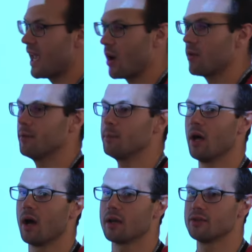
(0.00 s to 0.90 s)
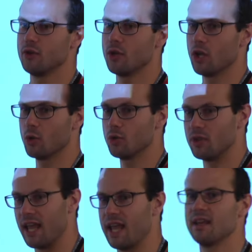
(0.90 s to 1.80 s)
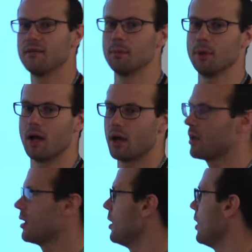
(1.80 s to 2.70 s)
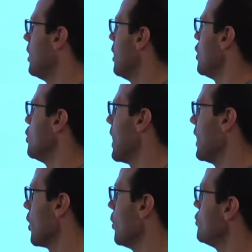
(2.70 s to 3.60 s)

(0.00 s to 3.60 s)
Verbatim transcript: out of a block. So you can go to the end of a block. You can't go